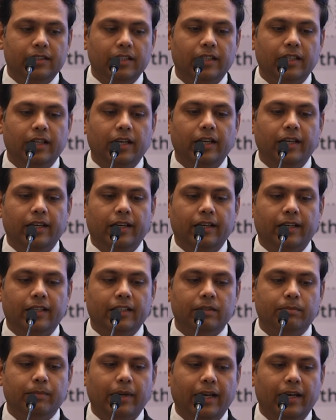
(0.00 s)
generally it
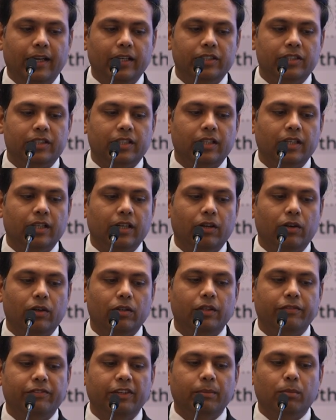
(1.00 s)
is managed
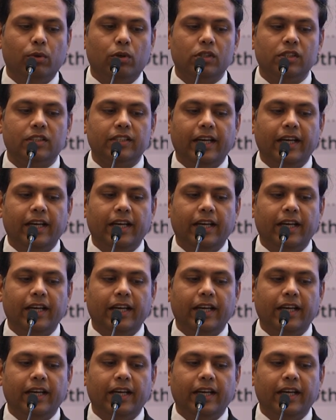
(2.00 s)
on the femoral